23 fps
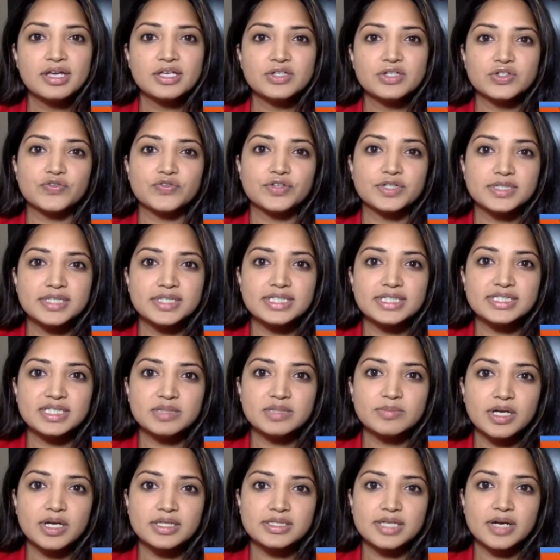So for 16
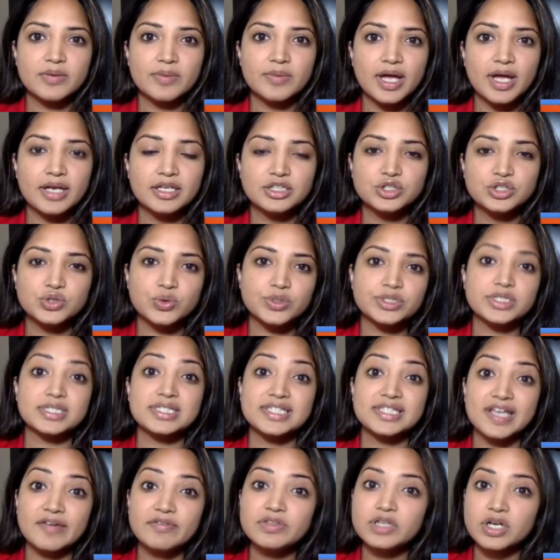months, I ran in Georgia's
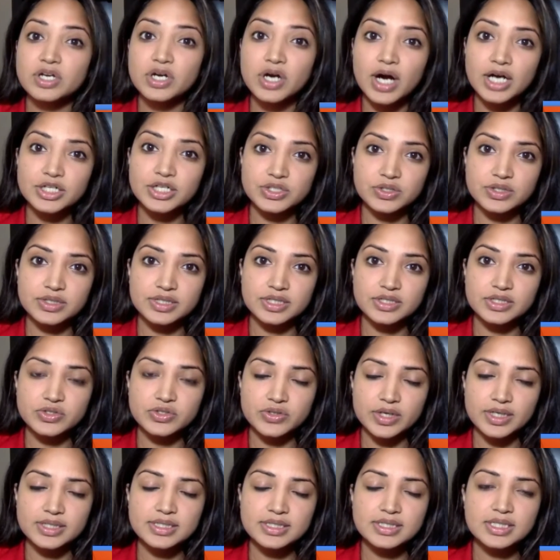7th Congressional
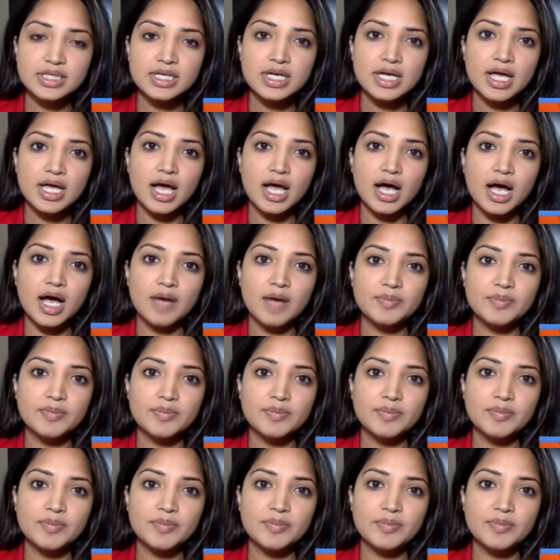District. It's
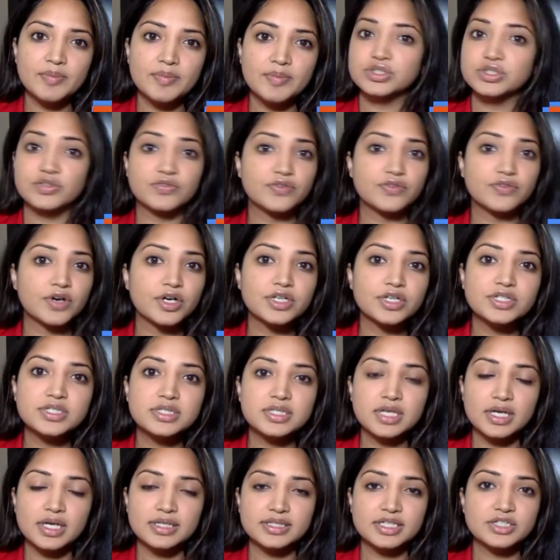one of the most
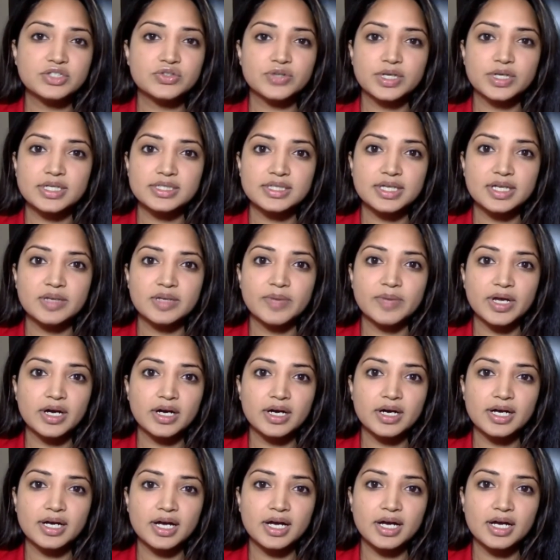diverse districts in
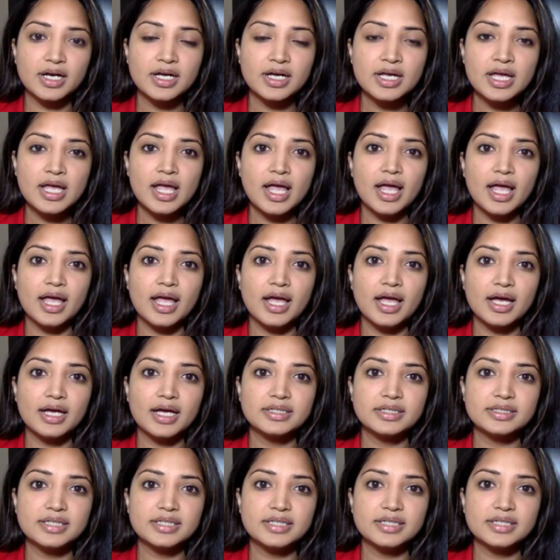America,
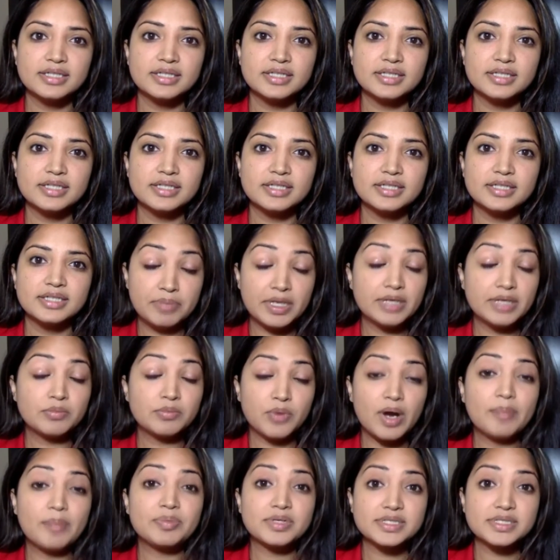and it had
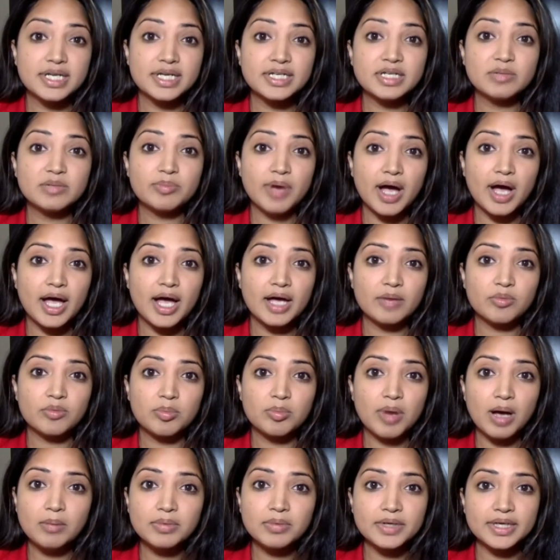been represented by
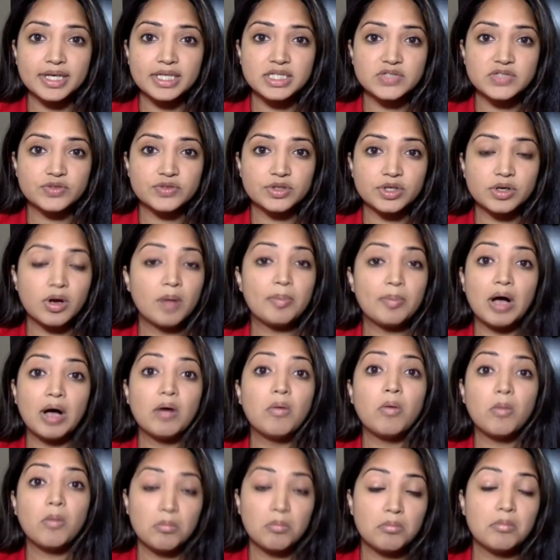Republicans for
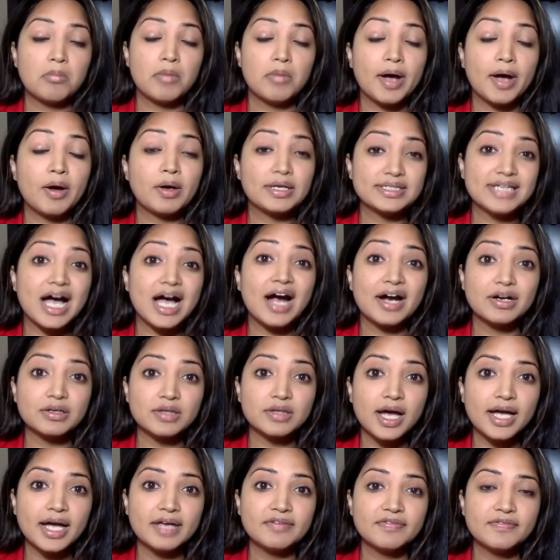about my entire
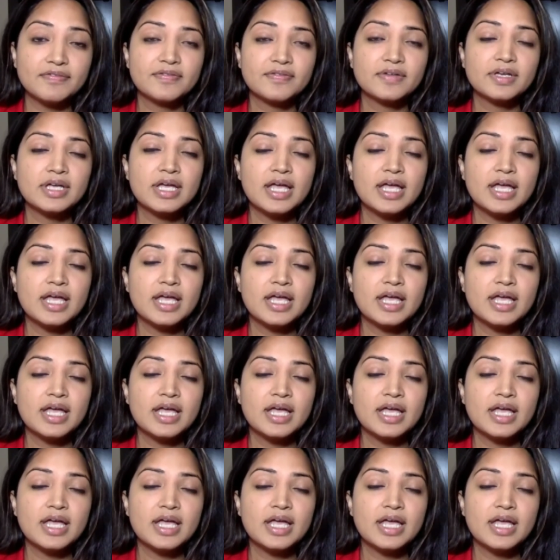life.